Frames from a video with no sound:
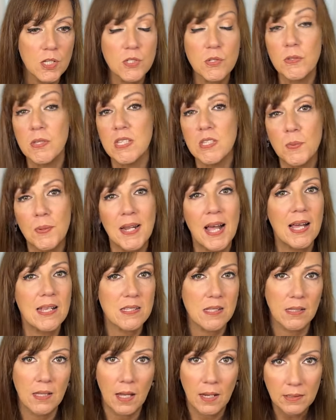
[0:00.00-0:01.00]
So this one has
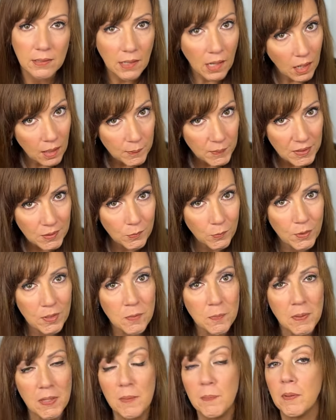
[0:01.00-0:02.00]
a lot in common
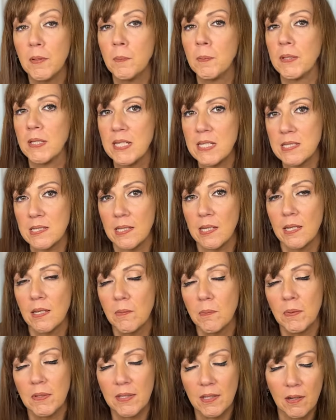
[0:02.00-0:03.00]
with people pleasing,
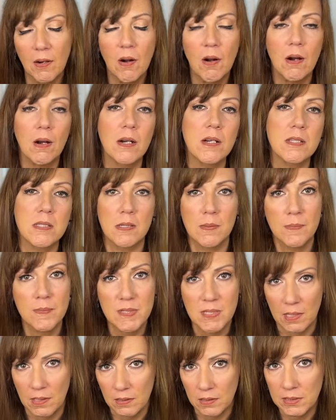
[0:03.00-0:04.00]
but there are some
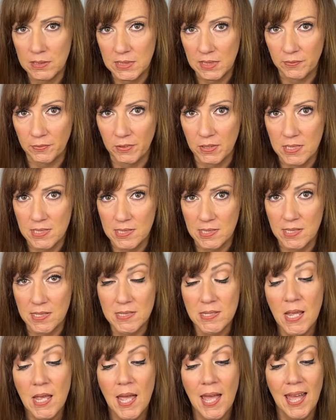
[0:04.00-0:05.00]
subtle differences.